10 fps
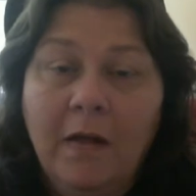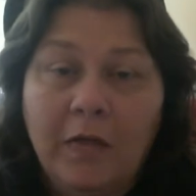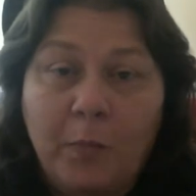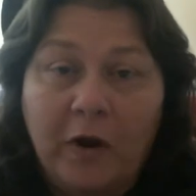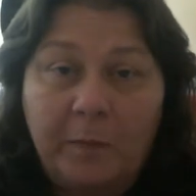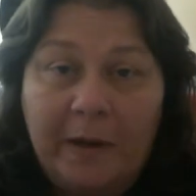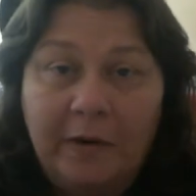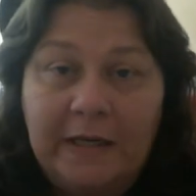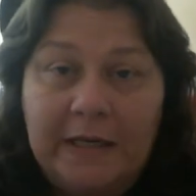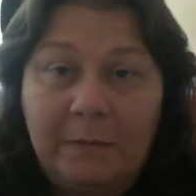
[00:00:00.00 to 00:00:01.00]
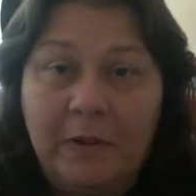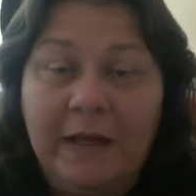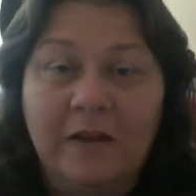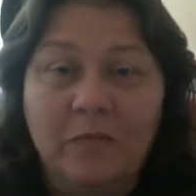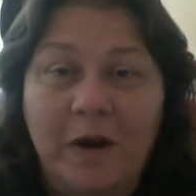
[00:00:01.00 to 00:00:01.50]
the Prosperity Team
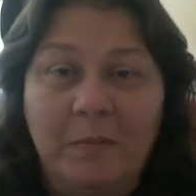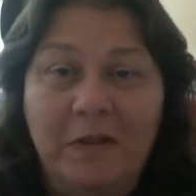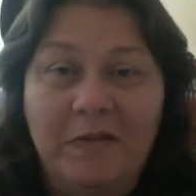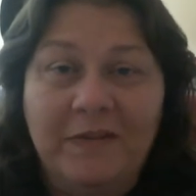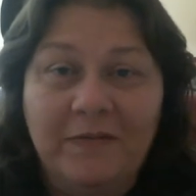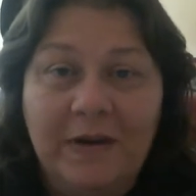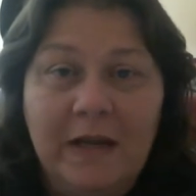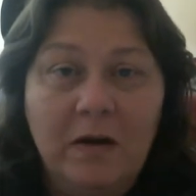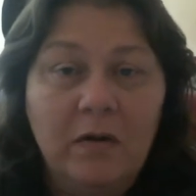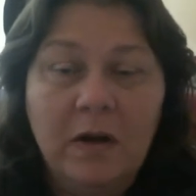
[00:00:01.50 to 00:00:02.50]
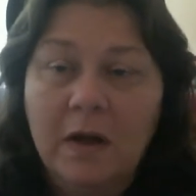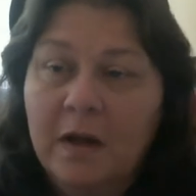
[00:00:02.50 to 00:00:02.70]
link is right below this video.